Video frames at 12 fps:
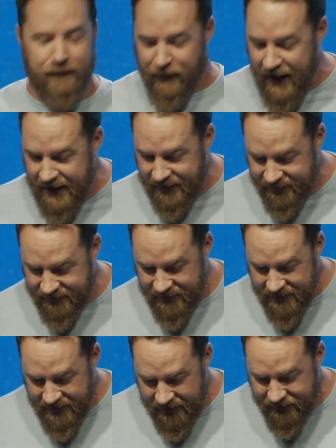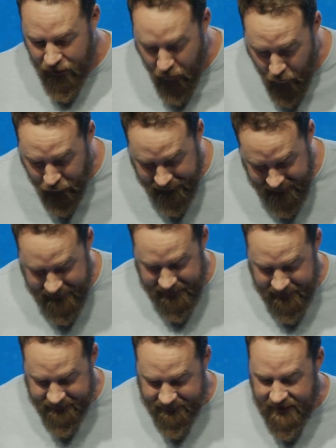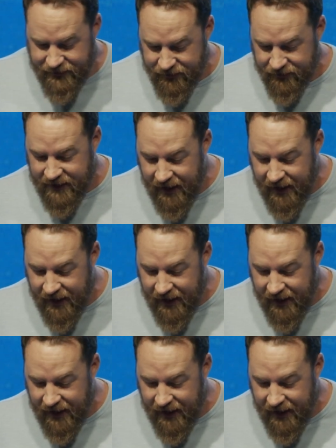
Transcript: The fine is, is holy in its nature.